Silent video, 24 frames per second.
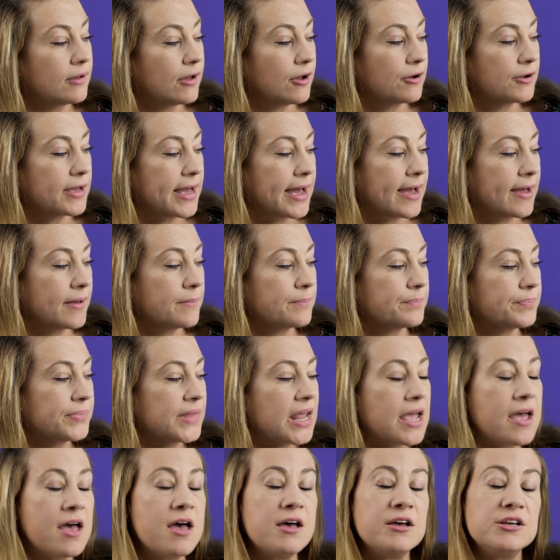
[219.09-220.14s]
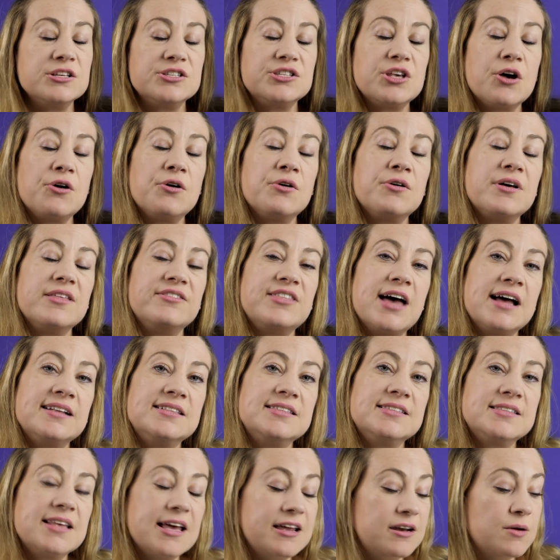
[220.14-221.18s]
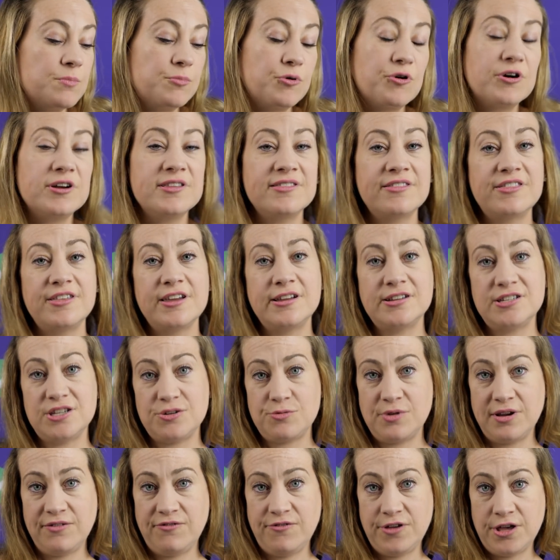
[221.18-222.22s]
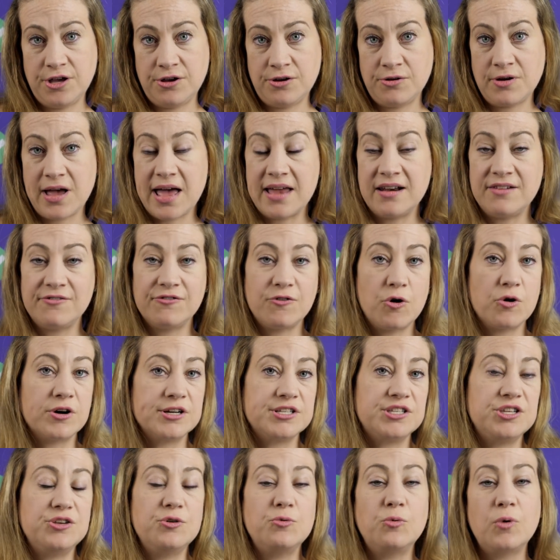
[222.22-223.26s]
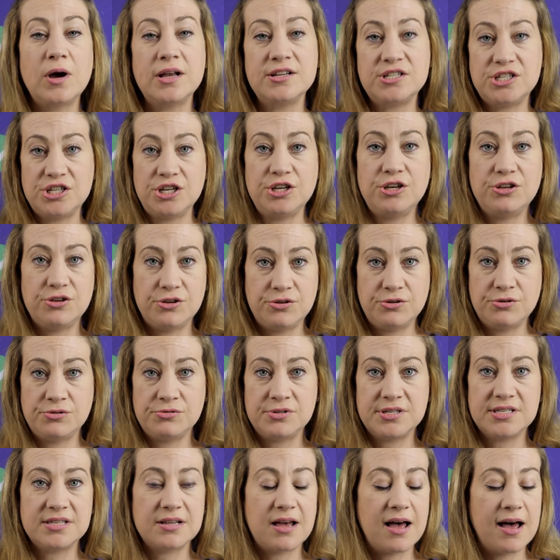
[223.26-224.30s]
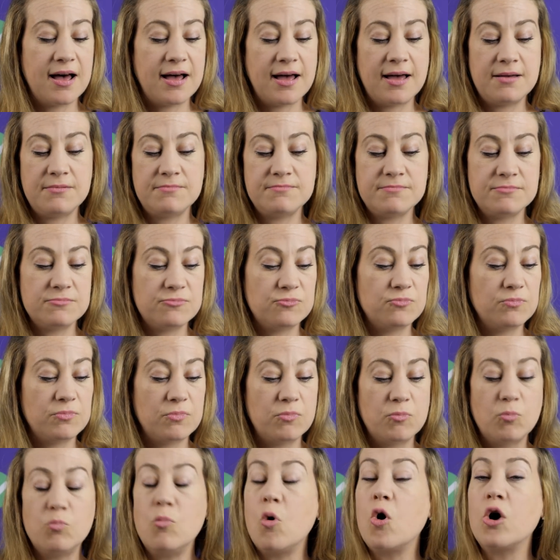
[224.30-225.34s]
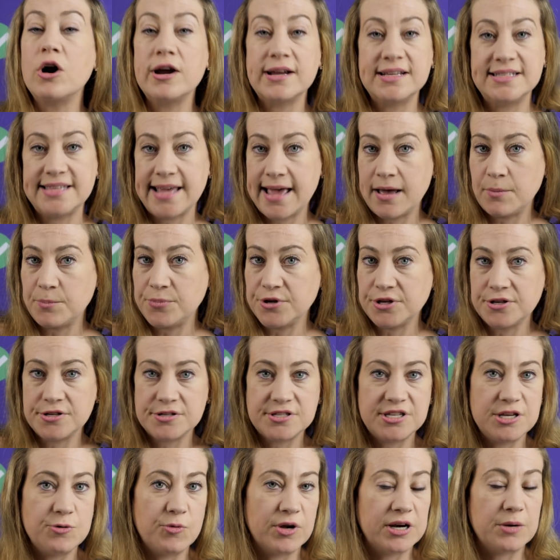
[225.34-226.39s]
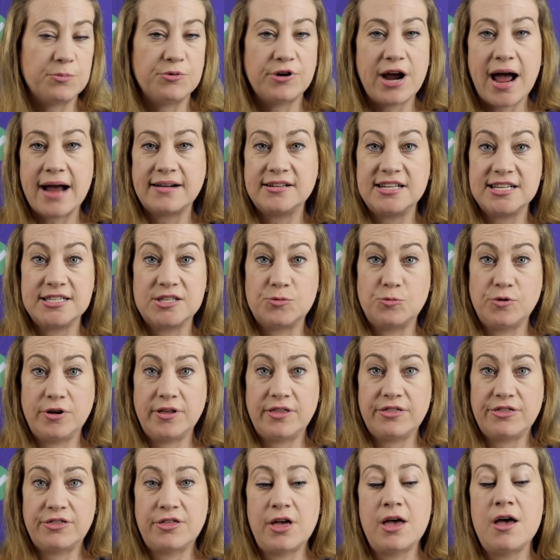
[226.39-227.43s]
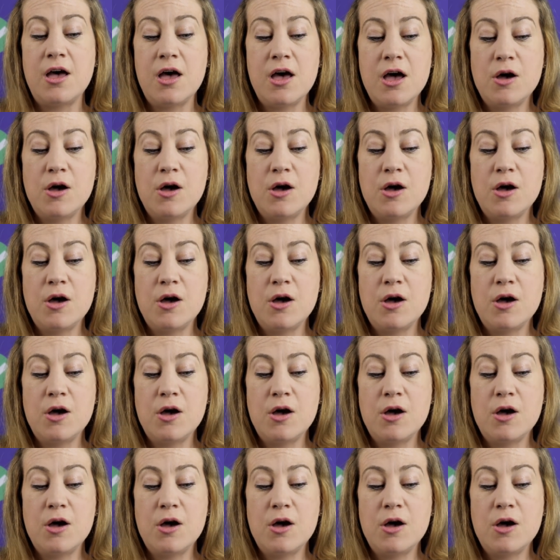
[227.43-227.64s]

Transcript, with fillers: Okay, so that's an important thing to review and of course you want to use um, more examples, you want to practice with,